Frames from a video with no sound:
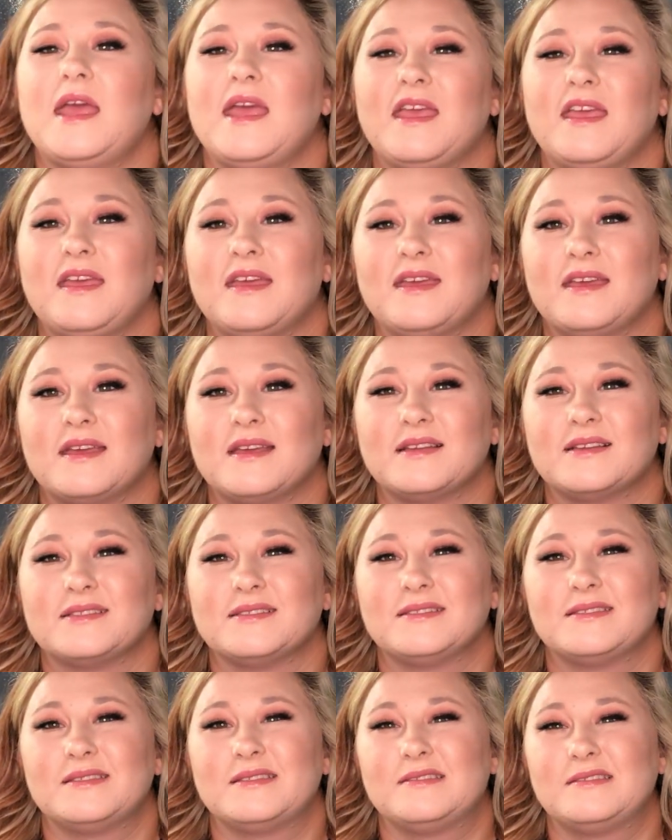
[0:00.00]

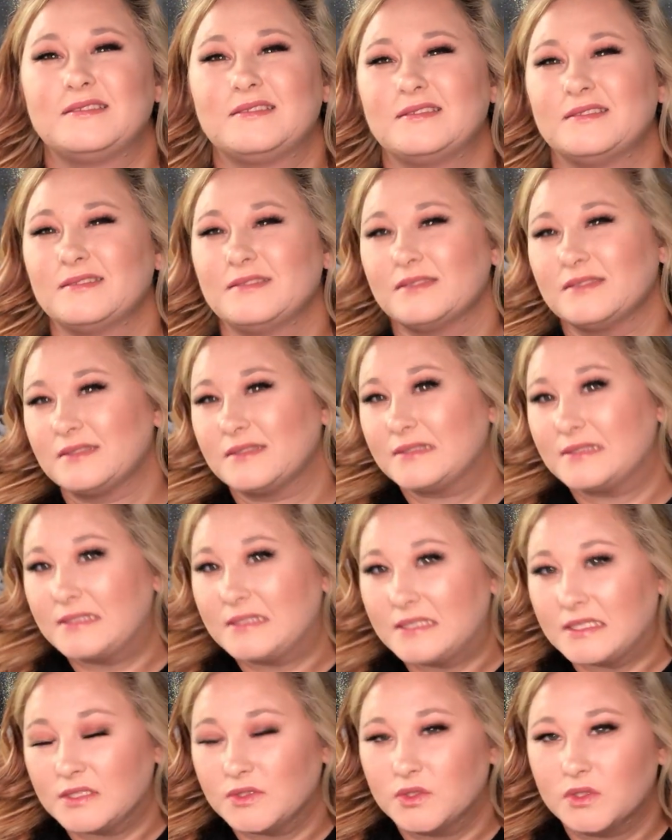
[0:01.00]
and
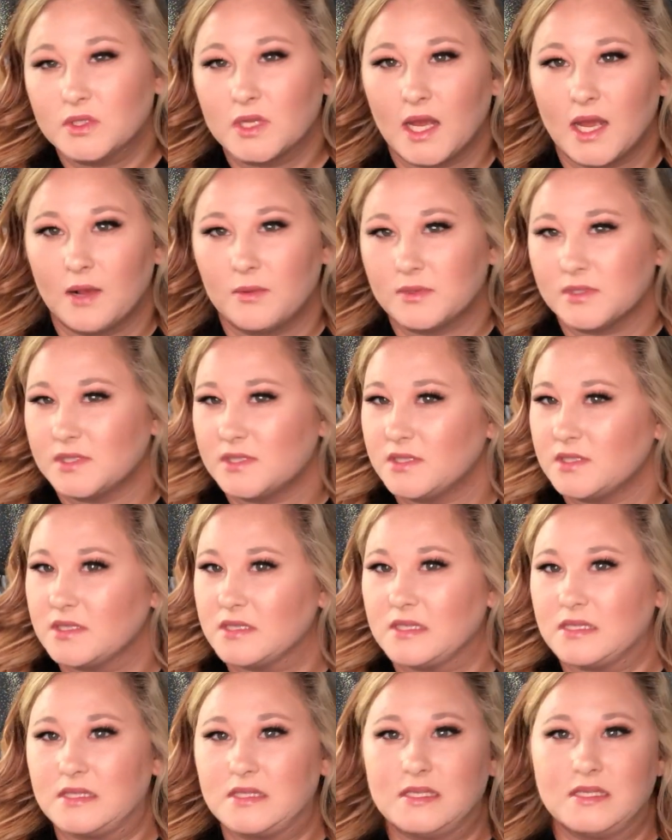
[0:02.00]
still I was
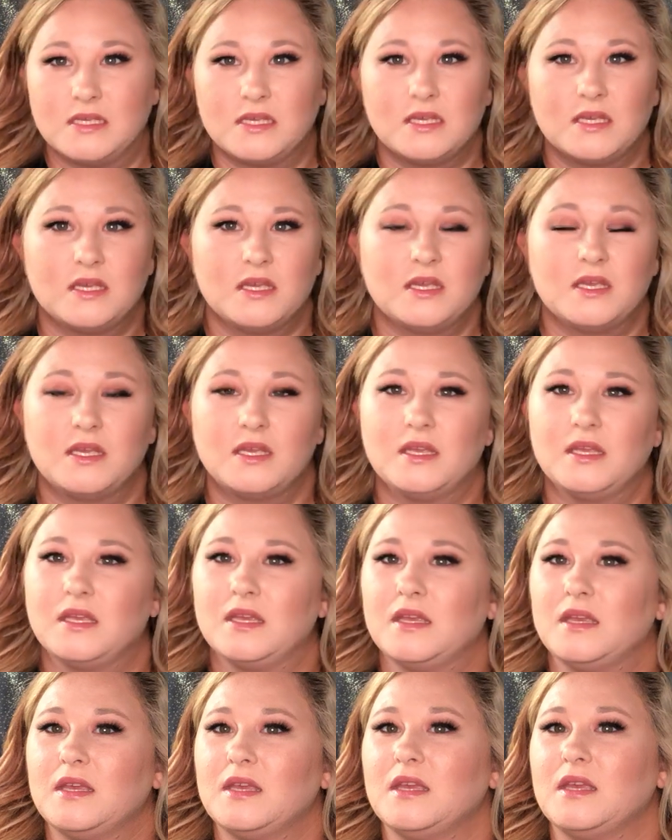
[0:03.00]
just
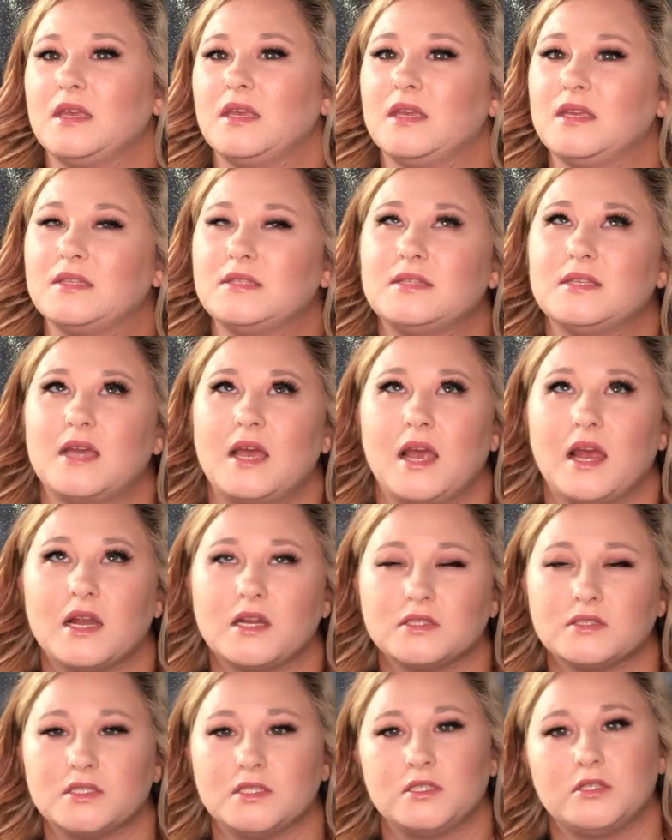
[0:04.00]

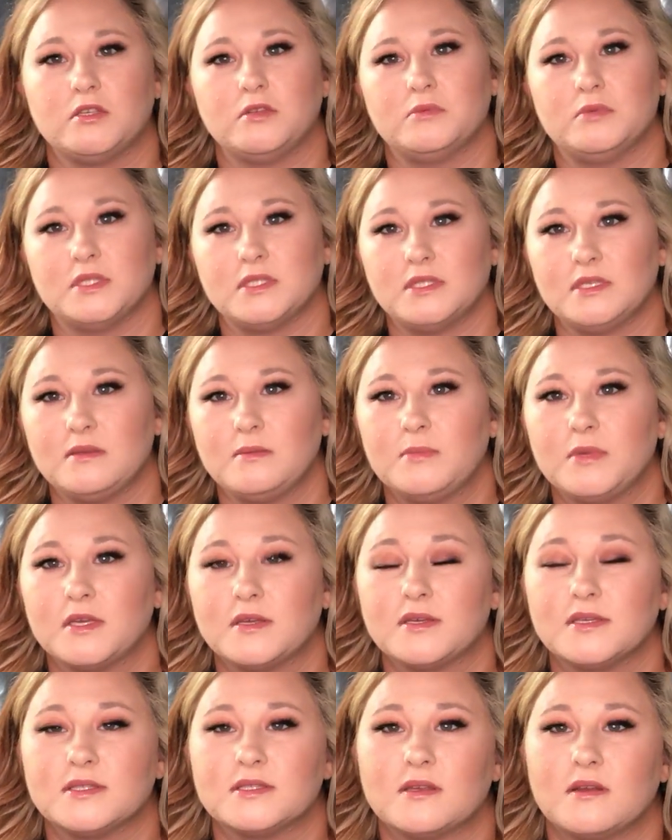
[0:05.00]
entirely too busy
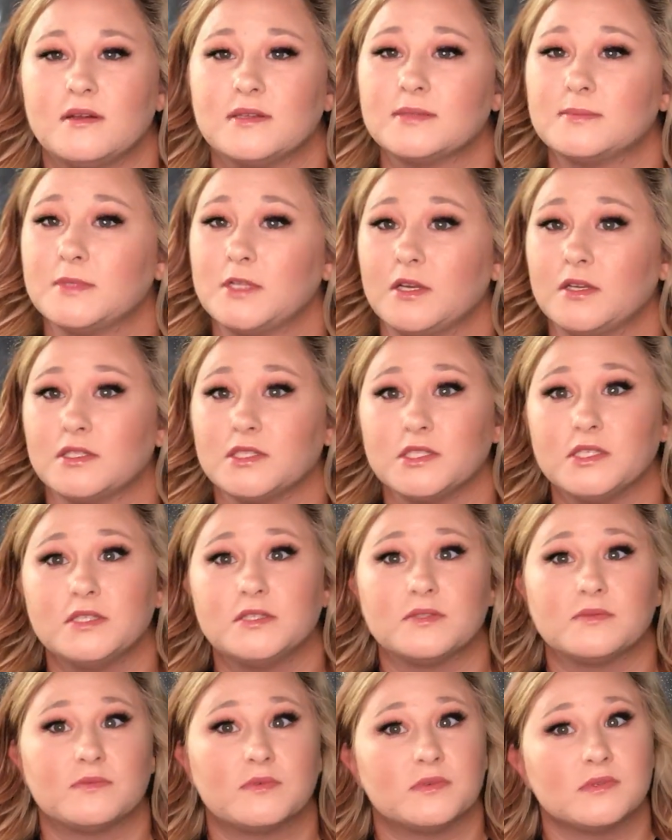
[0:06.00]
because cosmetology
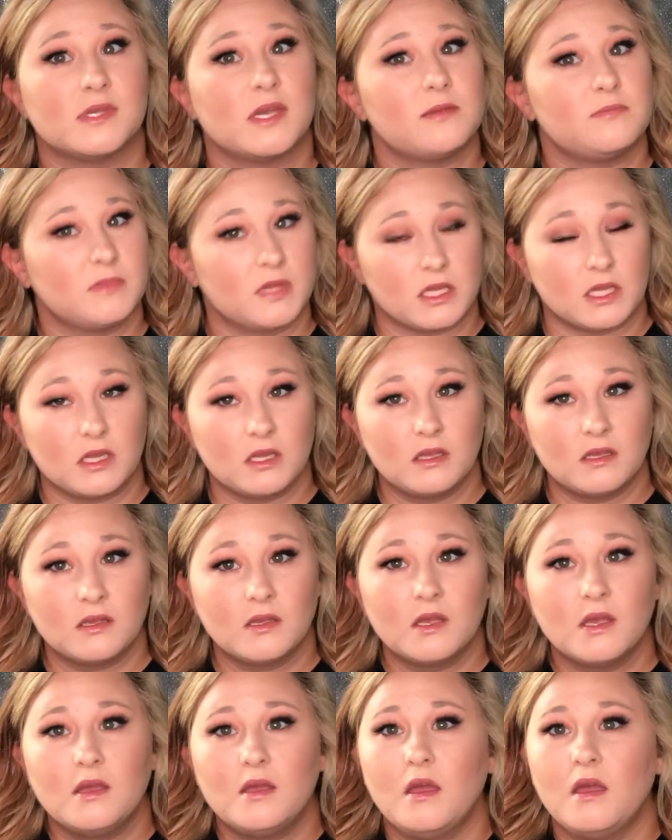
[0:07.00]
is a full-time thing,
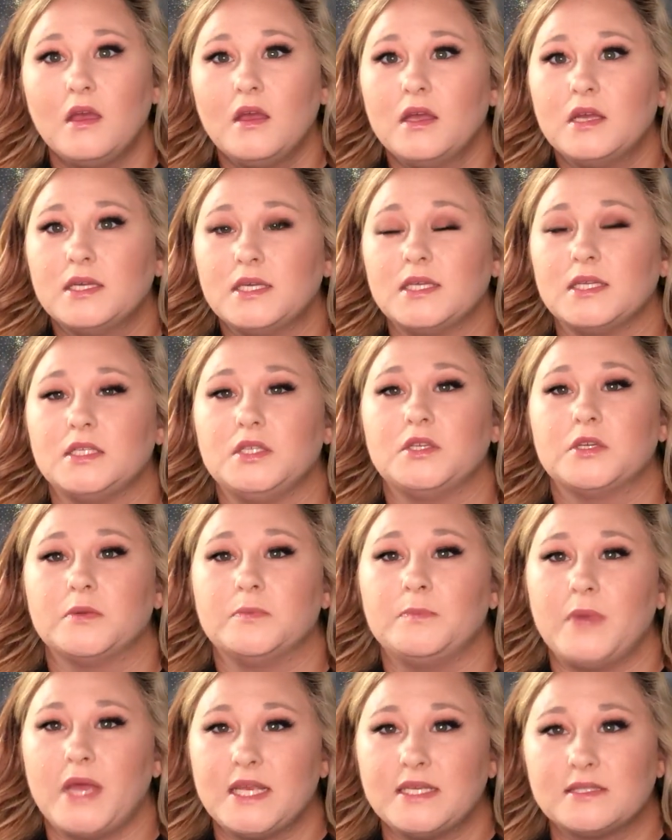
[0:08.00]
and you're
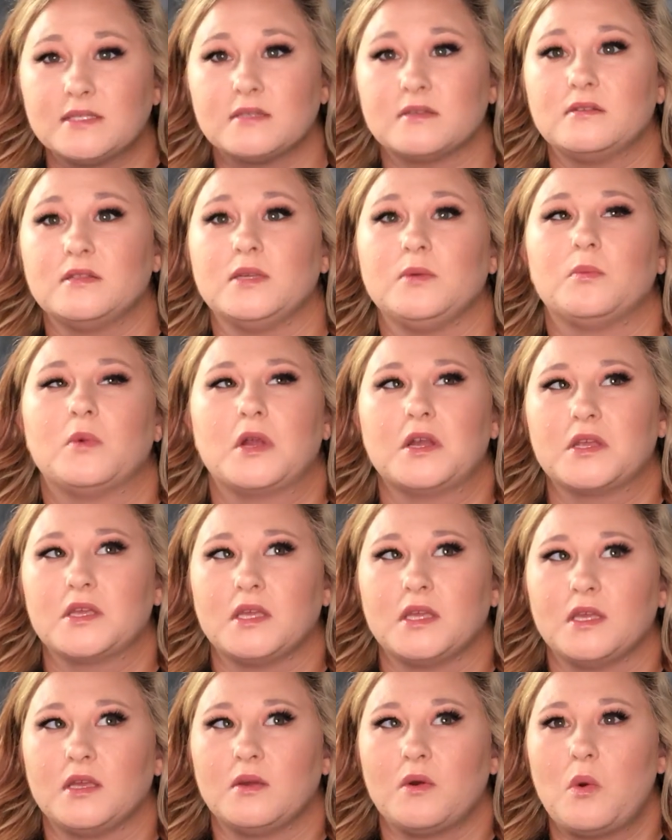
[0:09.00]
basically
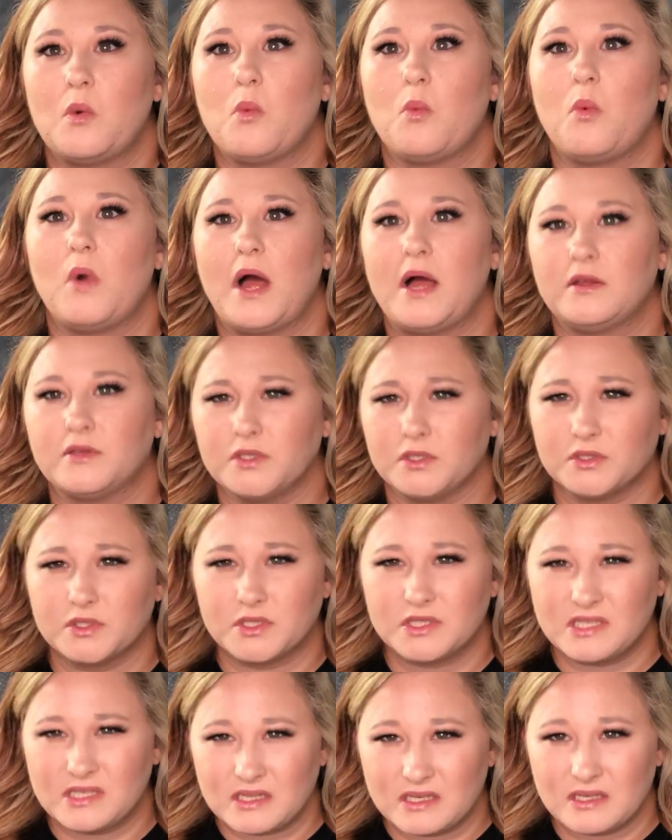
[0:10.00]
working while you're
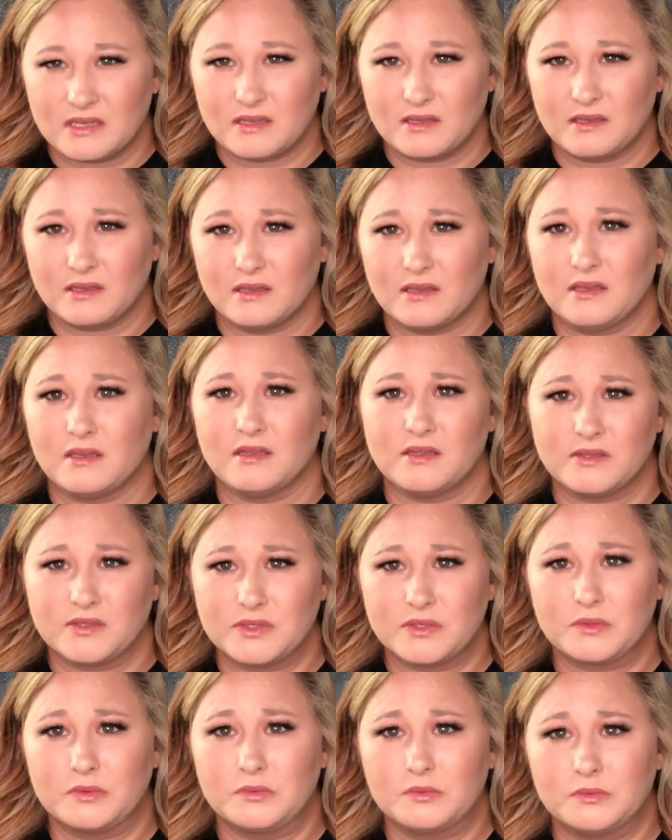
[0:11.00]
studying in
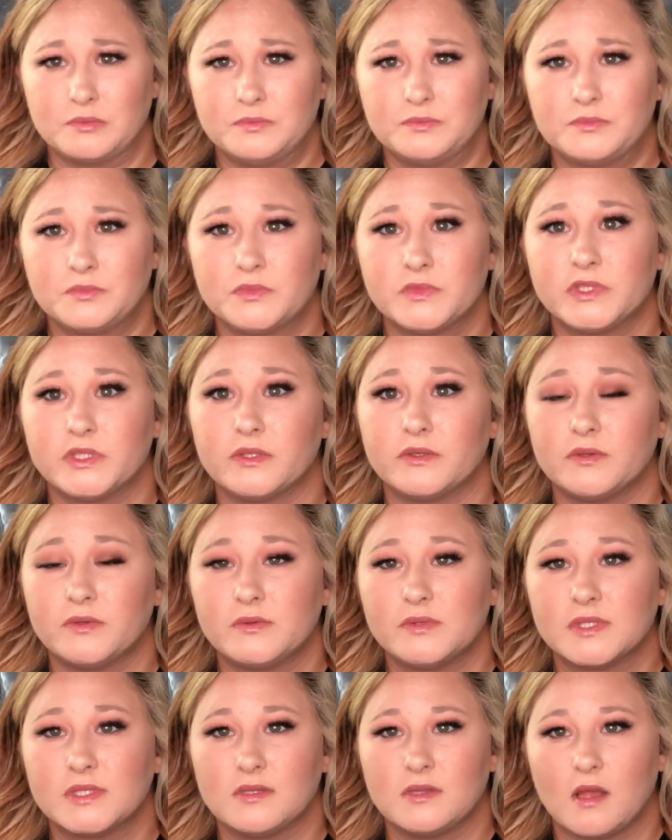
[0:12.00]
school. So it
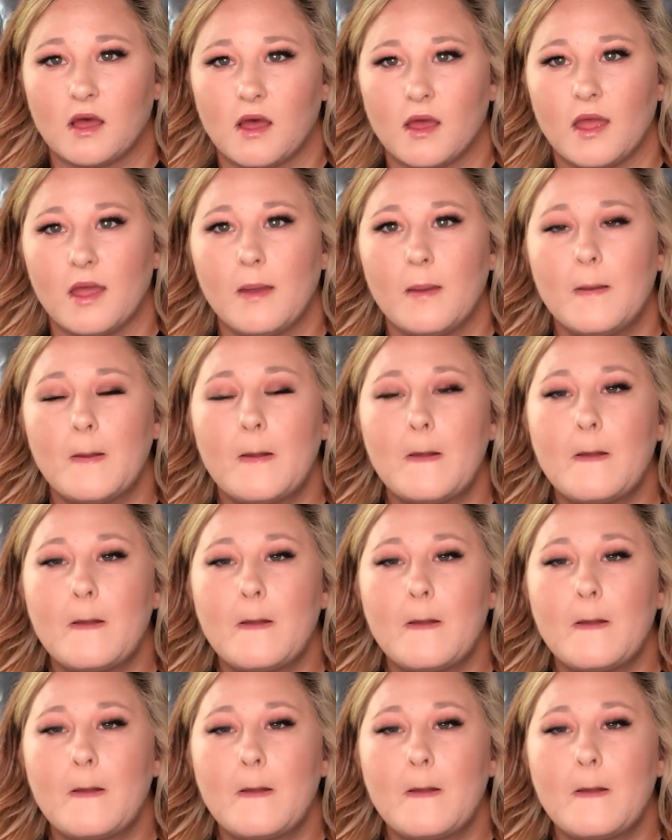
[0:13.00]
was a lot.